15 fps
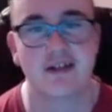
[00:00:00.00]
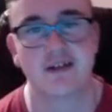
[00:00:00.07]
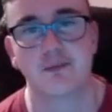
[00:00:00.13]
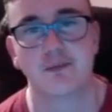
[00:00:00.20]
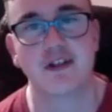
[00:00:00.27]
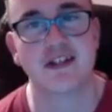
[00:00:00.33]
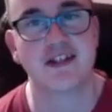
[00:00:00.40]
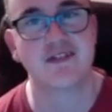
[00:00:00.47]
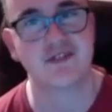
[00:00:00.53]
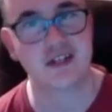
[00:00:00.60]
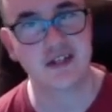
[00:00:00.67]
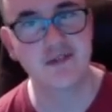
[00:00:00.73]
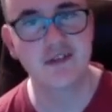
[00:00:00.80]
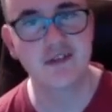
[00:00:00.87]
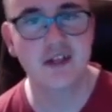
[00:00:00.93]
pre-saved
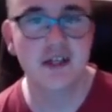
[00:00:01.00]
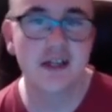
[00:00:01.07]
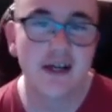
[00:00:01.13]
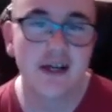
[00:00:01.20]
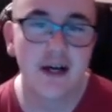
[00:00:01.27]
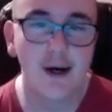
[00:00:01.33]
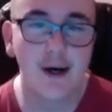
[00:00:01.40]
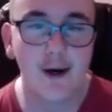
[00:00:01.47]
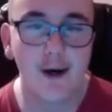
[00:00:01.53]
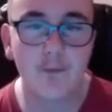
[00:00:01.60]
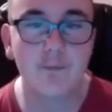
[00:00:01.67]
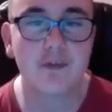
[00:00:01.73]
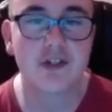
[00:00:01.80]
saved um,